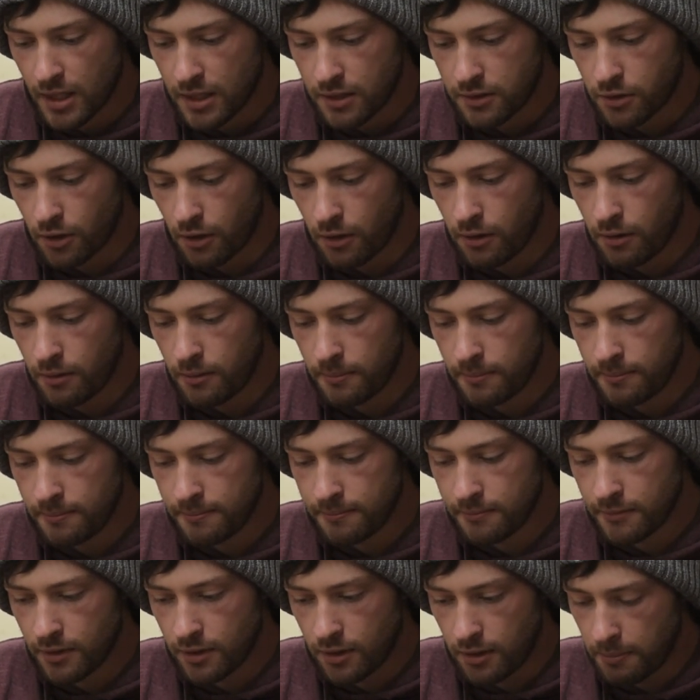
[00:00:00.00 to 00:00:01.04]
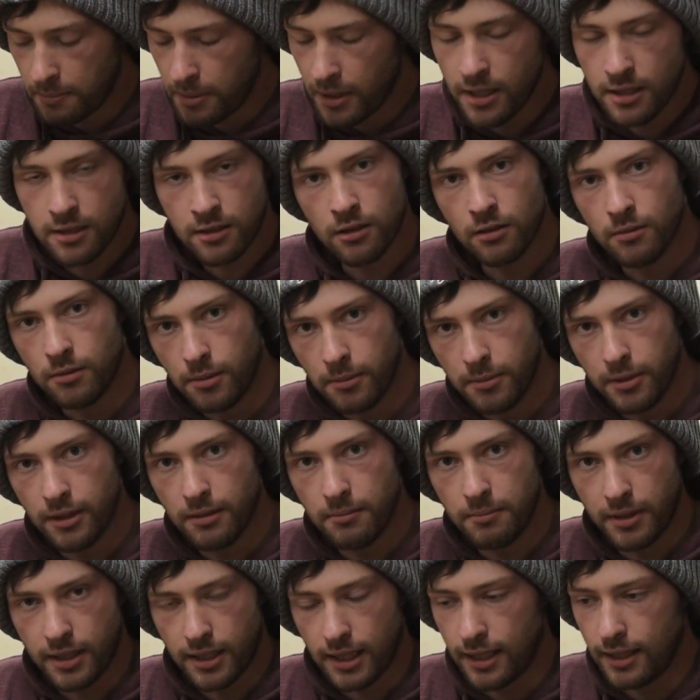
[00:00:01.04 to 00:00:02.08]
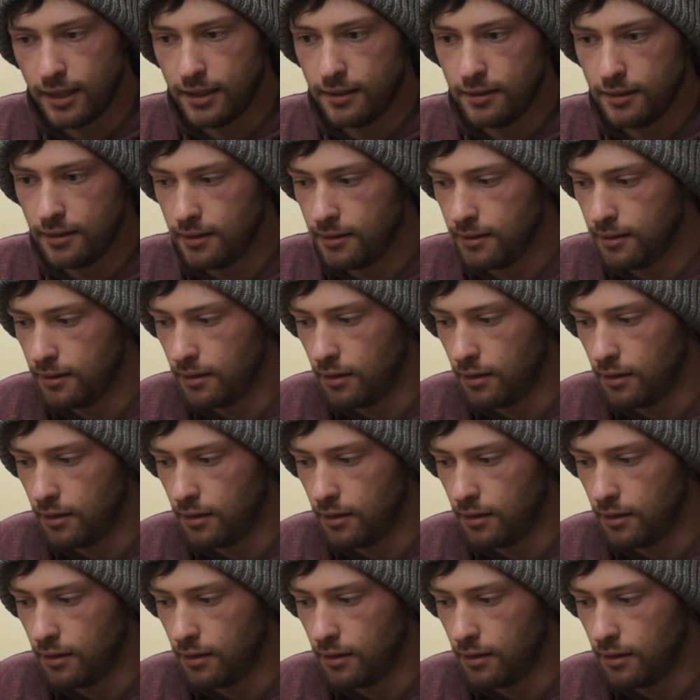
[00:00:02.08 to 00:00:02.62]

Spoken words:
So the base snowmobile behind